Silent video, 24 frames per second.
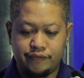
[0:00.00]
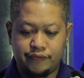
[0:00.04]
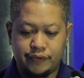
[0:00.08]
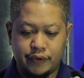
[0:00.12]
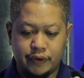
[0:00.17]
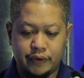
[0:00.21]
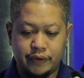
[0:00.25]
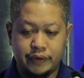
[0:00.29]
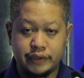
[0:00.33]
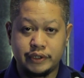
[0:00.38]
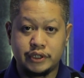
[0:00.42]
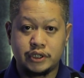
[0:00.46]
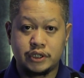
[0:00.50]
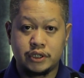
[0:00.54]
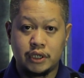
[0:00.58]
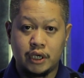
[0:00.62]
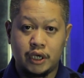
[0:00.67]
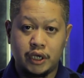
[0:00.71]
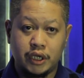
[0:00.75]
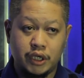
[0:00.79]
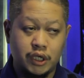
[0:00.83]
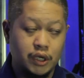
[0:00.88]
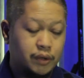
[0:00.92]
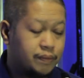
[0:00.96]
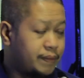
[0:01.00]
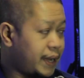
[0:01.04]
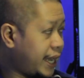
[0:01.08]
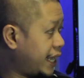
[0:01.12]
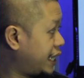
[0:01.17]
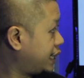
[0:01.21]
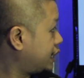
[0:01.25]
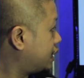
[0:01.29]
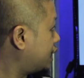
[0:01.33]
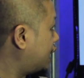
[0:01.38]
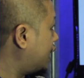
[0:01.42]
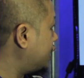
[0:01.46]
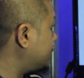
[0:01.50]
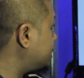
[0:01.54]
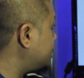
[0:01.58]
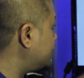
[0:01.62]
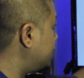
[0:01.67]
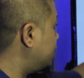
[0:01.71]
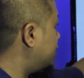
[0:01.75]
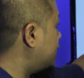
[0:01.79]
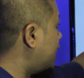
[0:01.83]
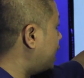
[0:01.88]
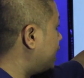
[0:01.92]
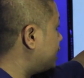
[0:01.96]
phones. You might not
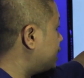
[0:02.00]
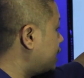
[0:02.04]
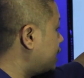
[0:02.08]
see that